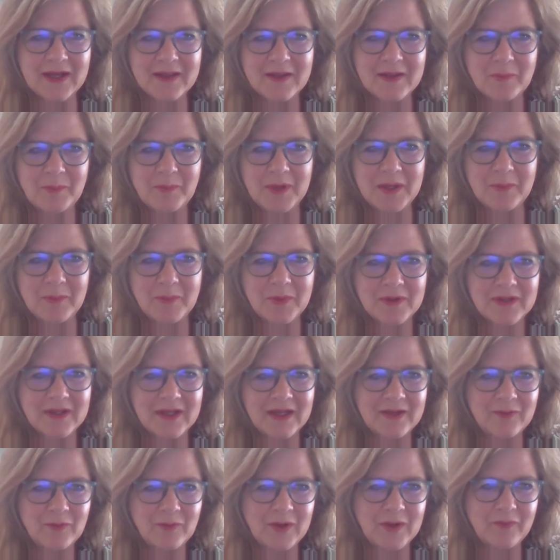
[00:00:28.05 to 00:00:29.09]
other people and
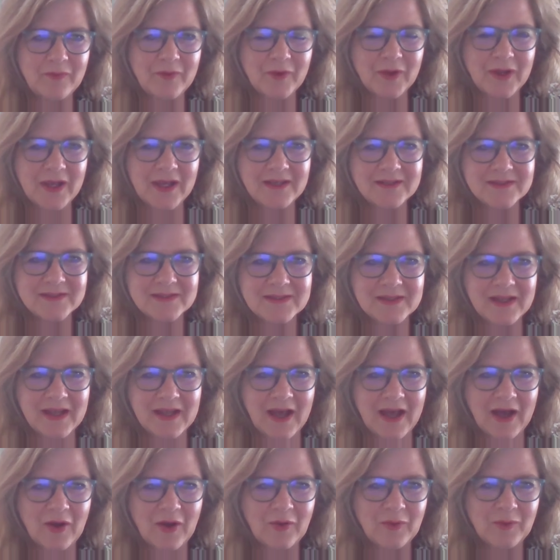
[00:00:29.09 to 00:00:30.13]
then we forget
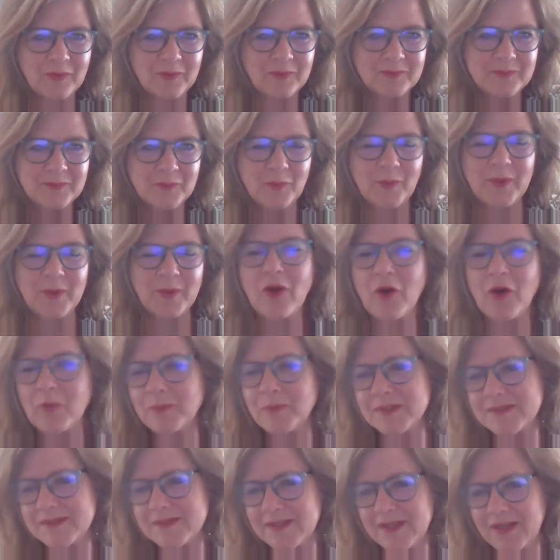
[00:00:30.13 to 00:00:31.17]
how we are
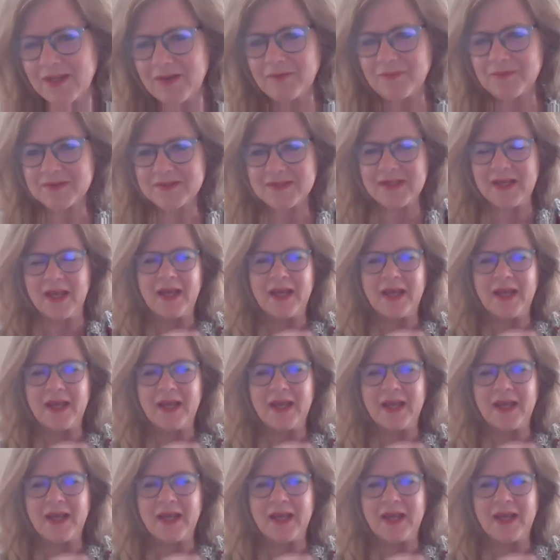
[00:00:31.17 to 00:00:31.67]
perceived.